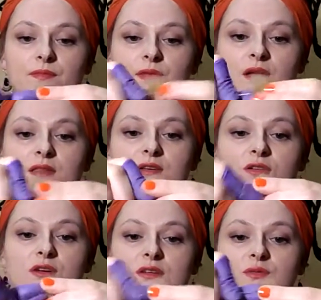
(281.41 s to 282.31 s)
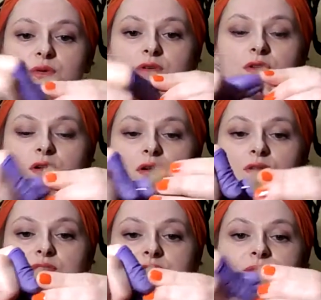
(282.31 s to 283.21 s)
And the other end we're going to
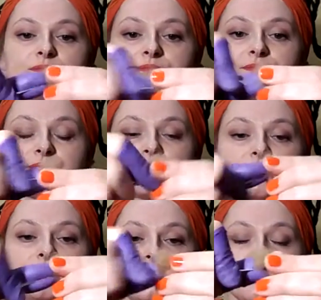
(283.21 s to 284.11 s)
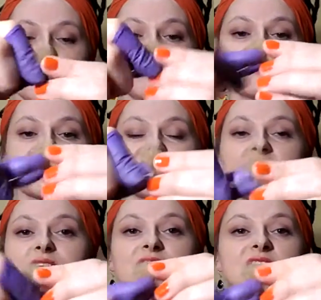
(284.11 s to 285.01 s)
close. It's
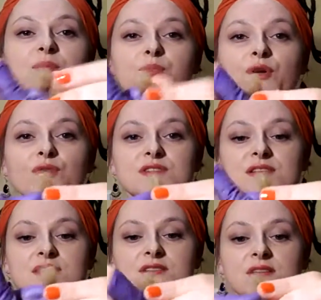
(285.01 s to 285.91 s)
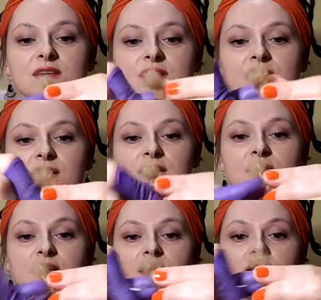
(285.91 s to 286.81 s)
exactly the same process.
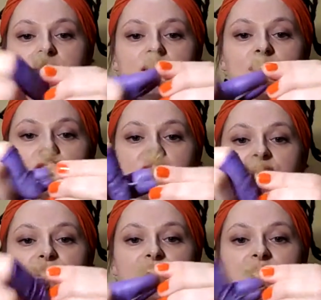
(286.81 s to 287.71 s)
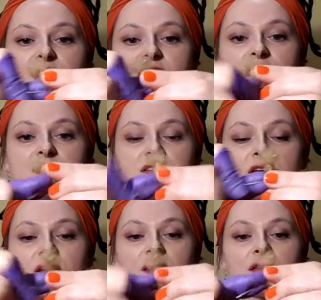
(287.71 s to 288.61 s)
The only difference is
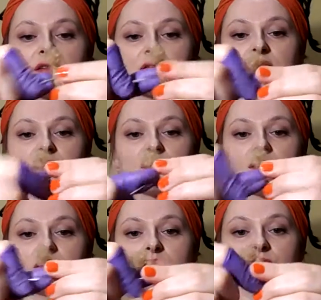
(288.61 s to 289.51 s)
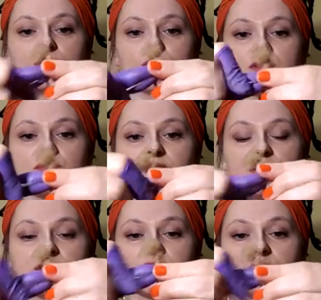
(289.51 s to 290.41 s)
that with the very
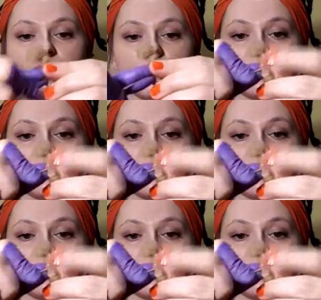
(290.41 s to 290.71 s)
tip